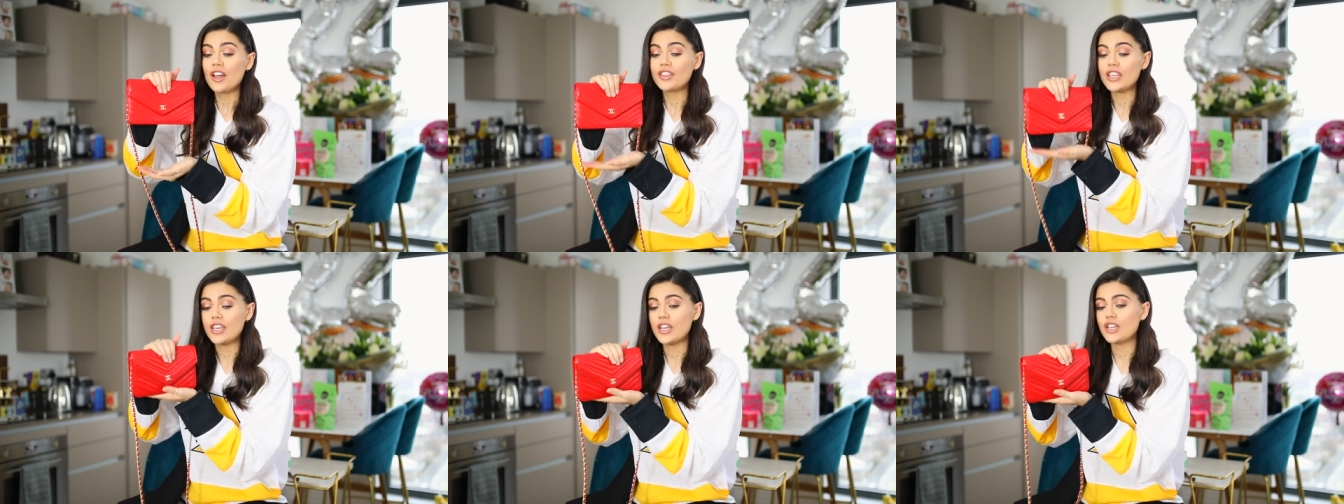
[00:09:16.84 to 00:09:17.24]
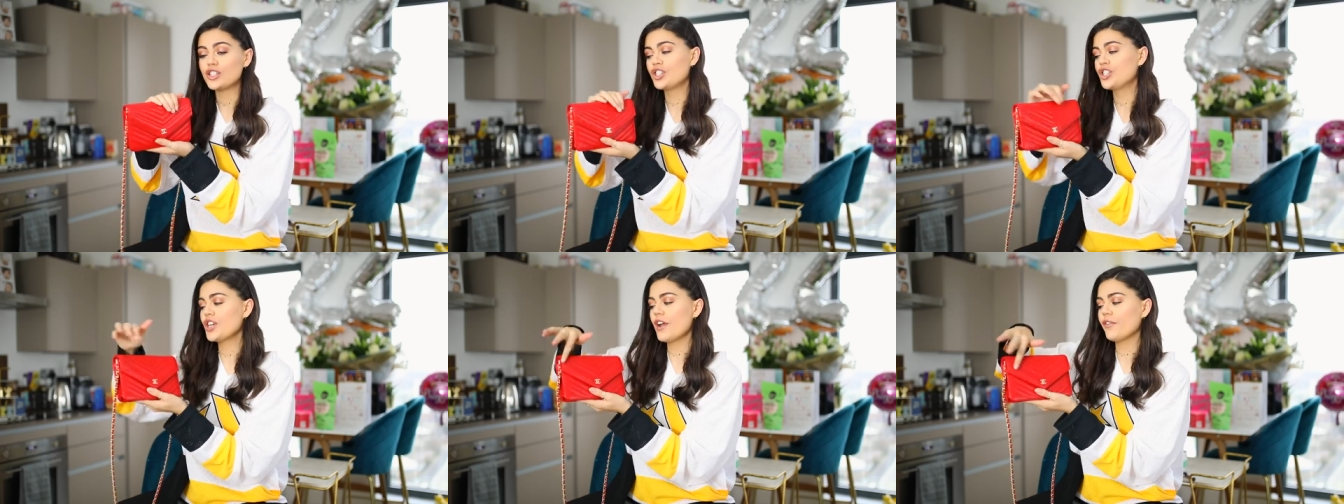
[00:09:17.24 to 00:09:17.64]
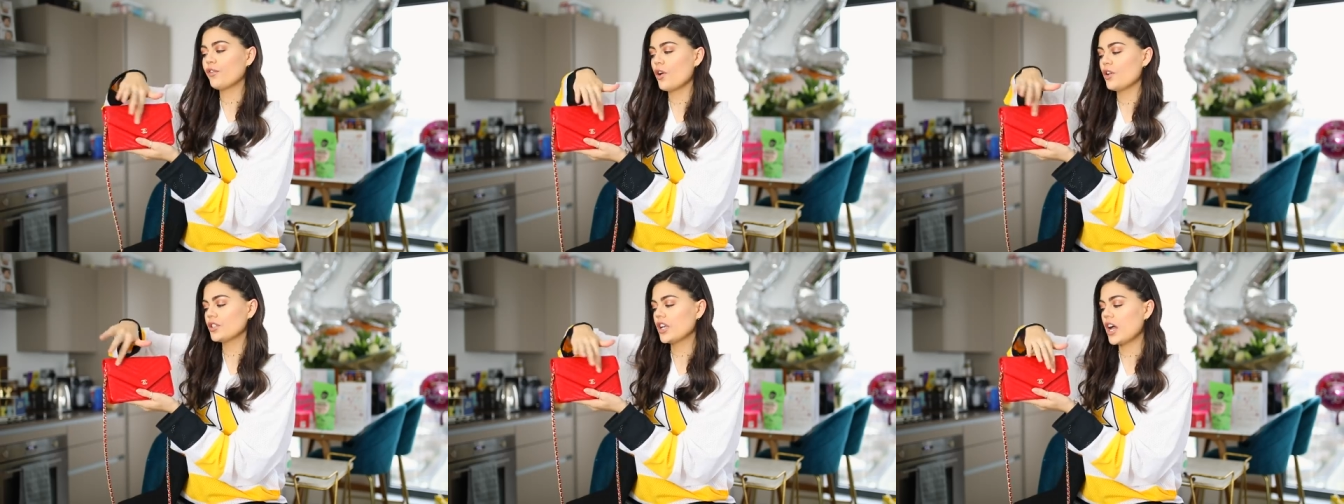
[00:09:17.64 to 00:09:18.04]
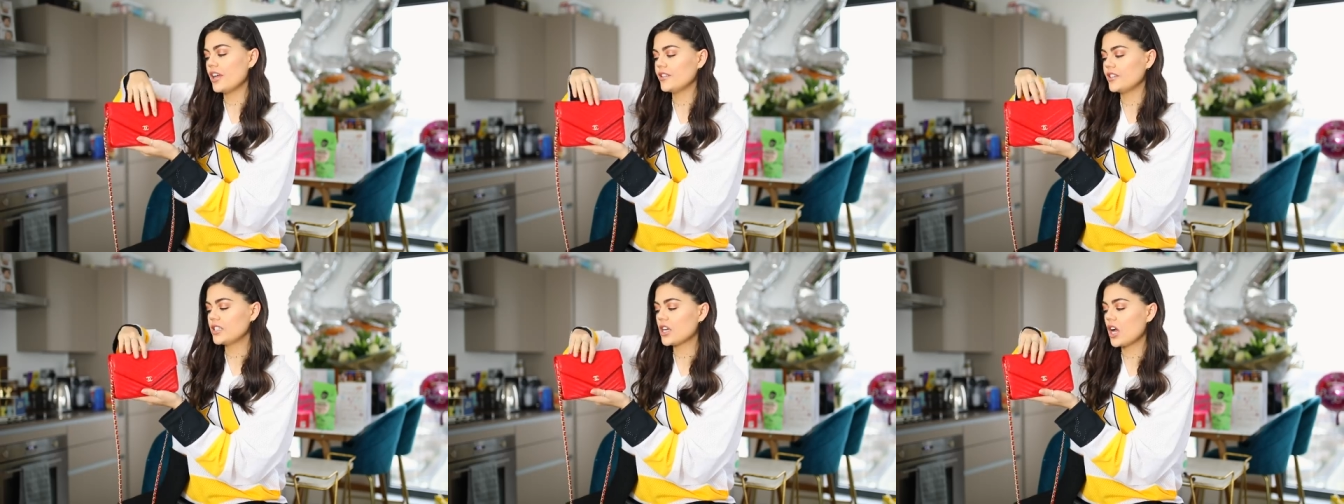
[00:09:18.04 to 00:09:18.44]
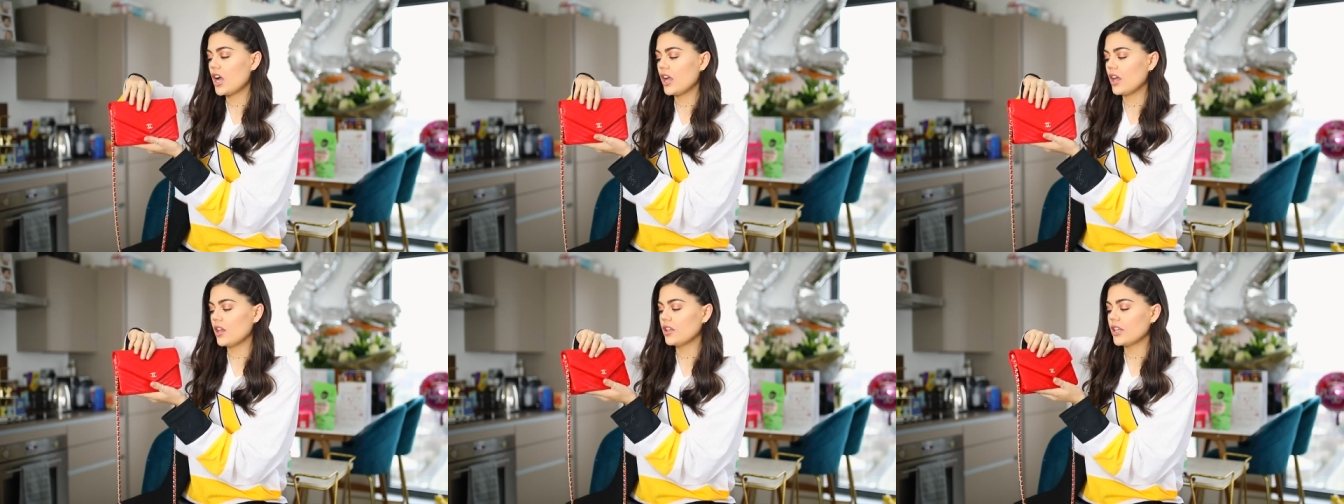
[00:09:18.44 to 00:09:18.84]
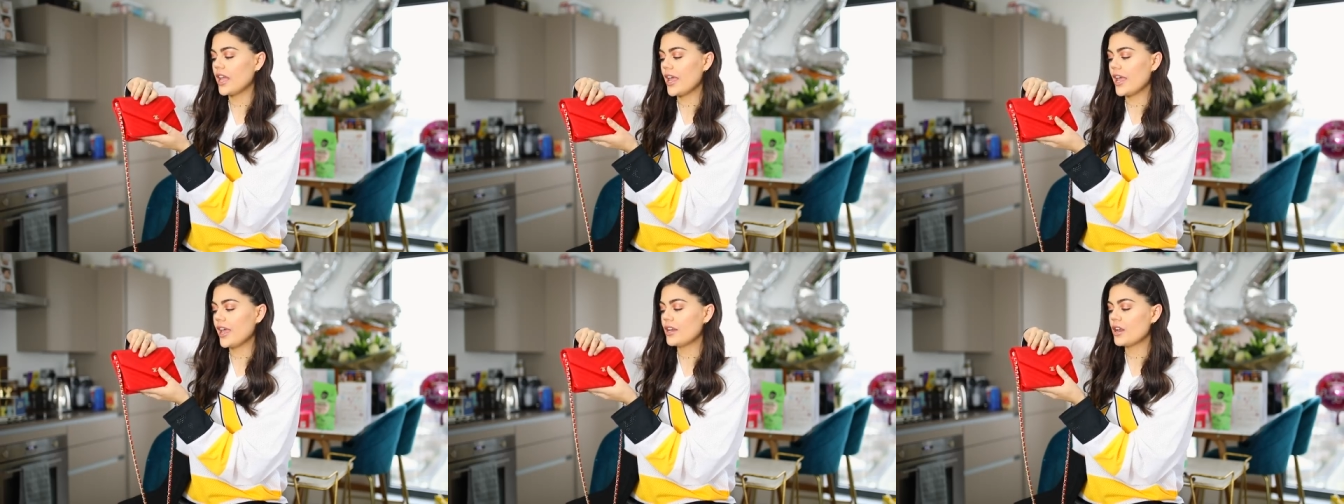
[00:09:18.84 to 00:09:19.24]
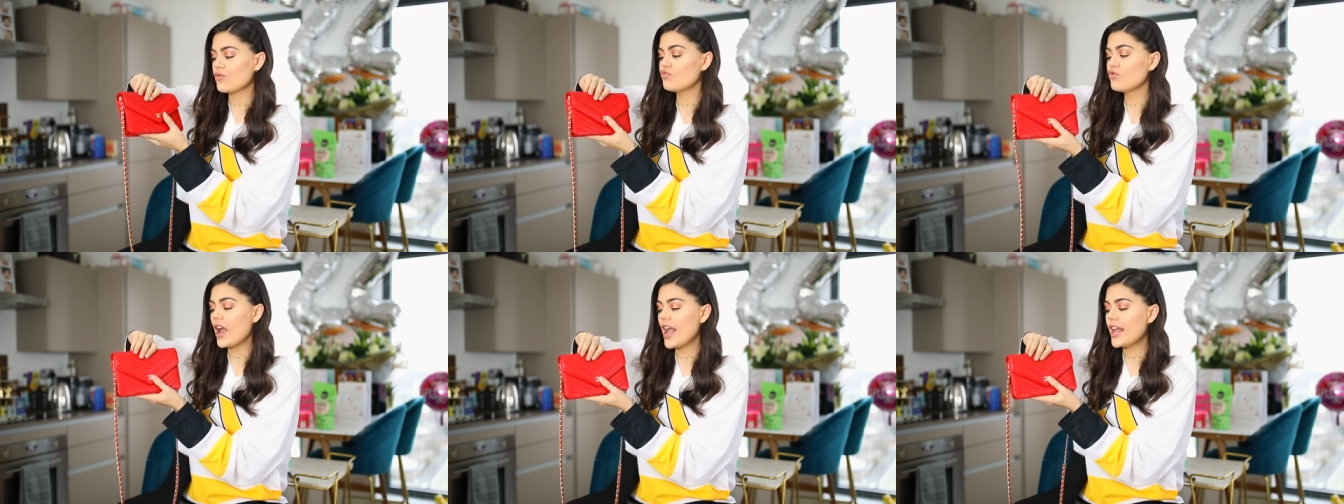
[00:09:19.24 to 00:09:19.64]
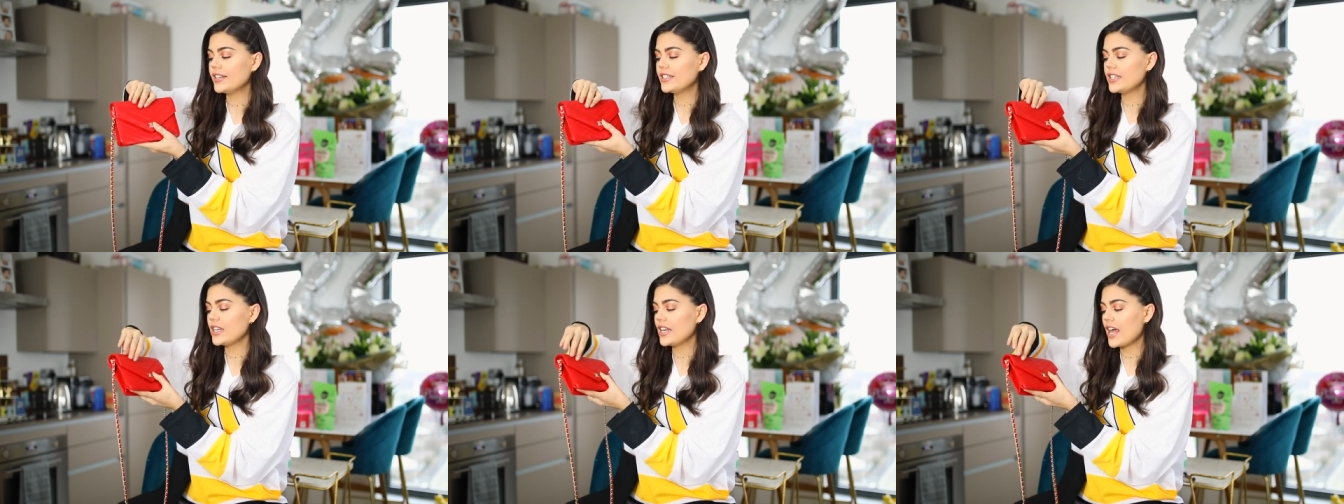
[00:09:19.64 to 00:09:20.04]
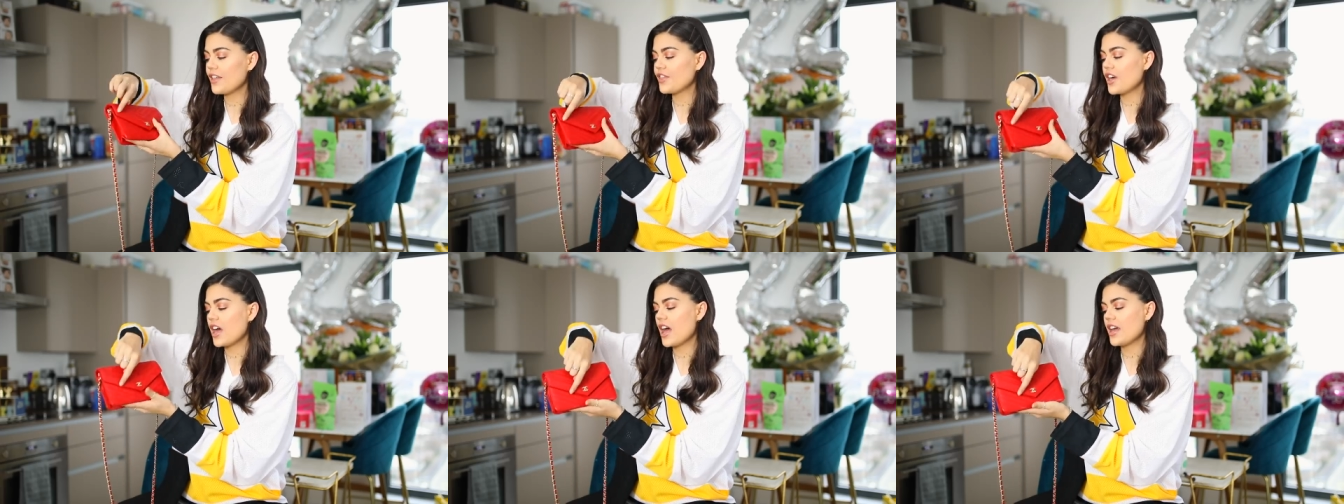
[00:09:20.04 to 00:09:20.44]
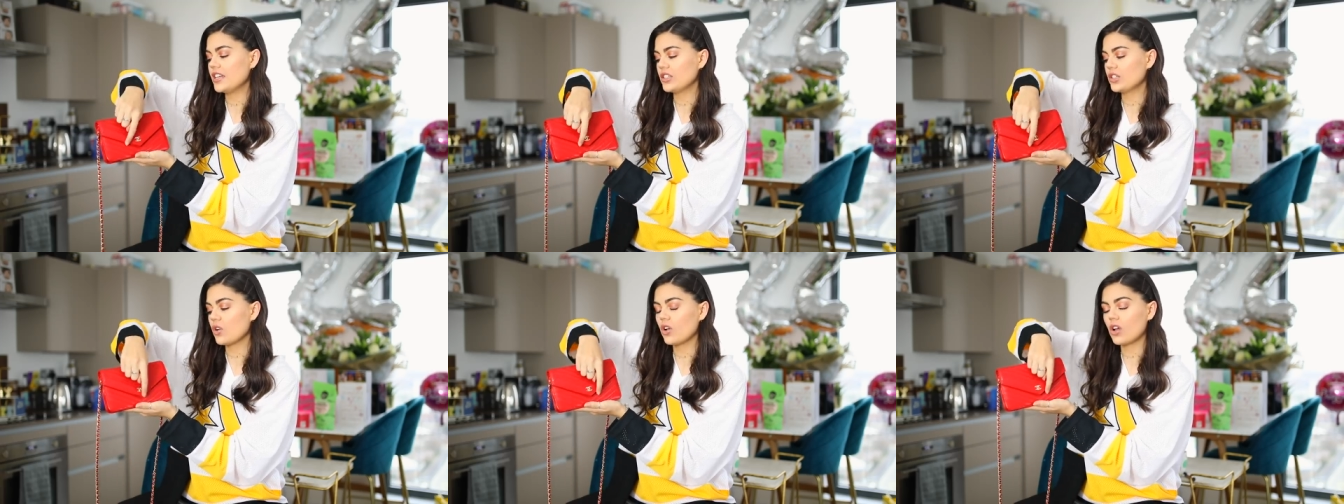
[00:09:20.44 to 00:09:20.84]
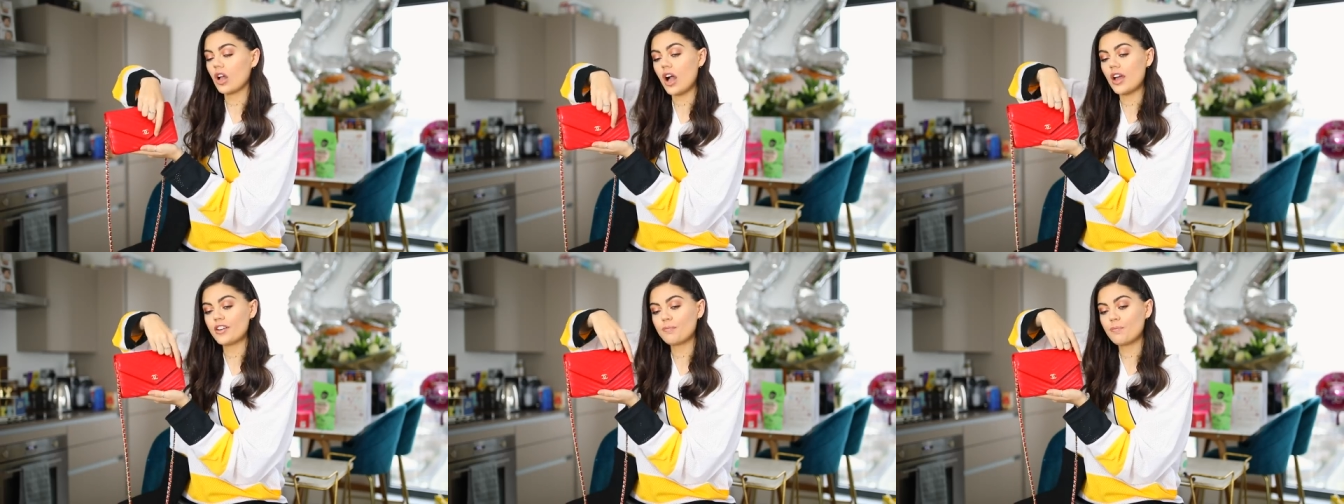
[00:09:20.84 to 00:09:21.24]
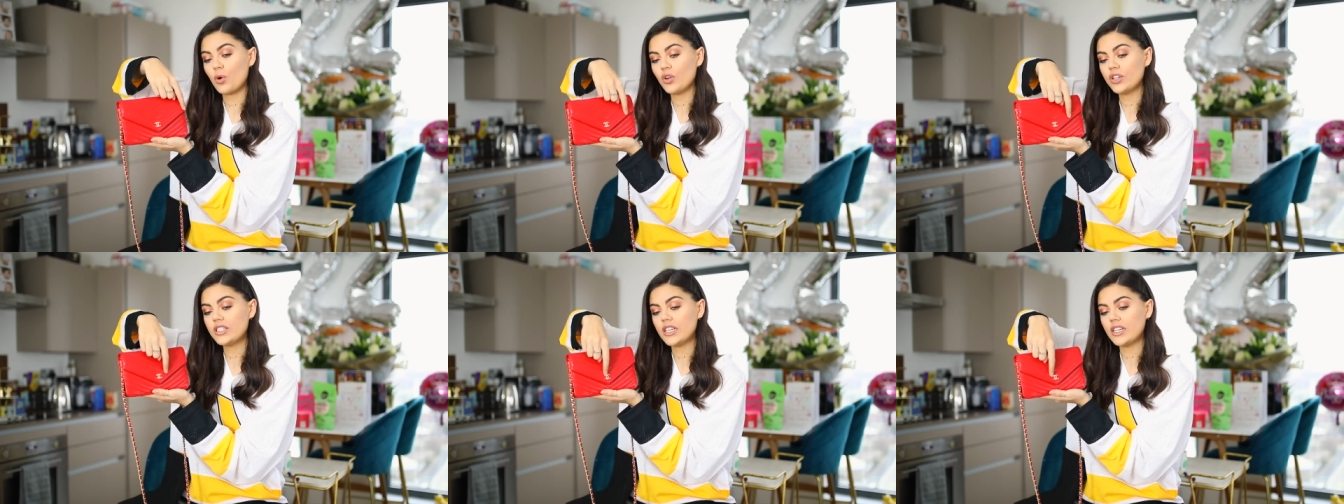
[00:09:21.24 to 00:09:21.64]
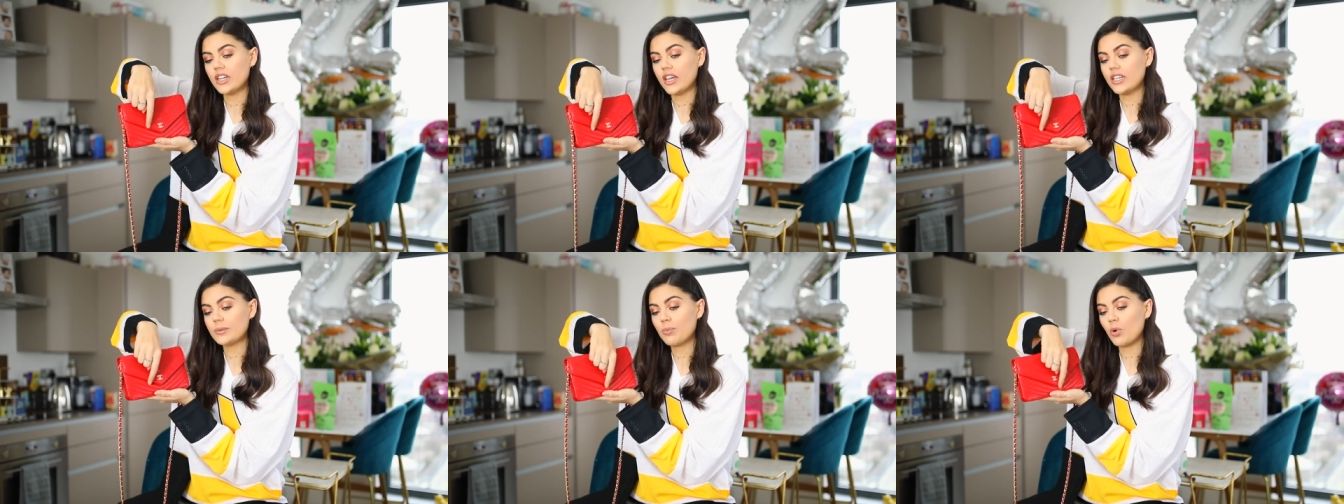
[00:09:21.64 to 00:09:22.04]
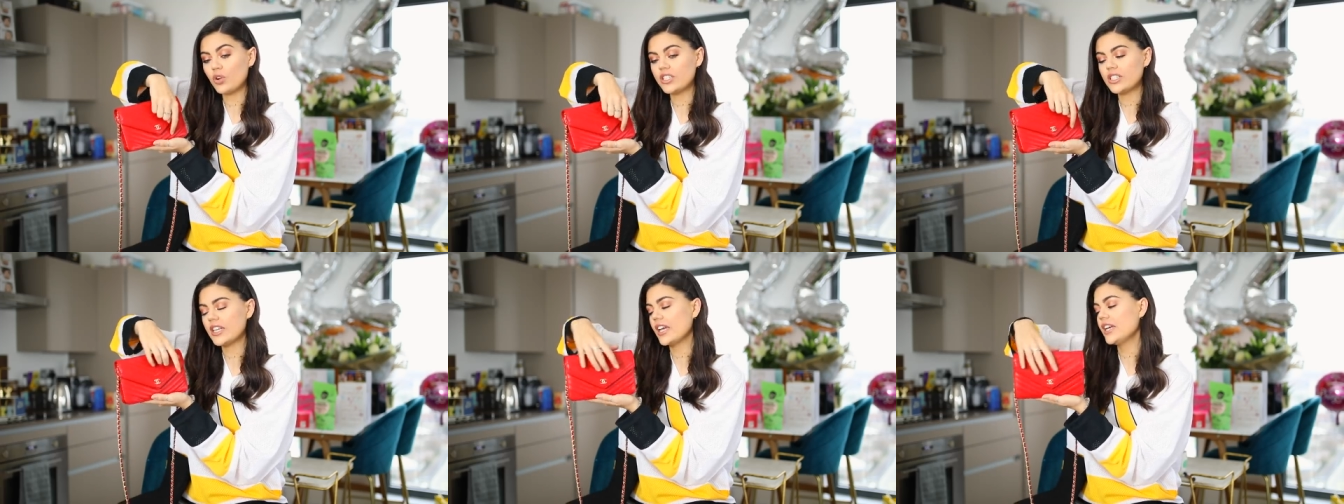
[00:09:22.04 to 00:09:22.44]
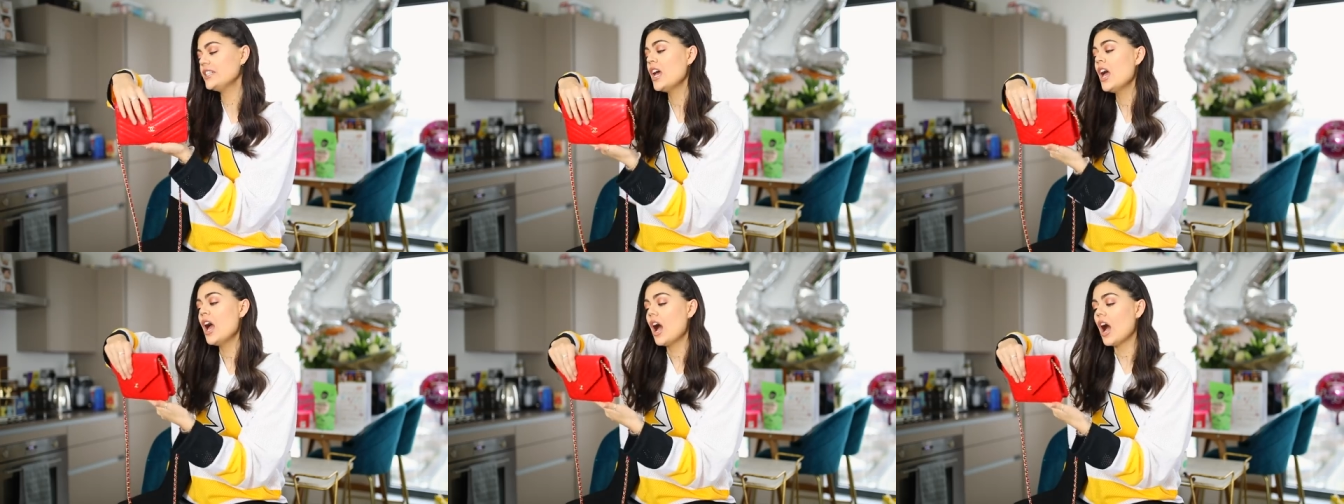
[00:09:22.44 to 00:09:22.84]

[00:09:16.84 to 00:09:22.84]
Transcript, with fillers: the chevron kind of style in red leather, and it's got a kind of pointed, look, it's pointed.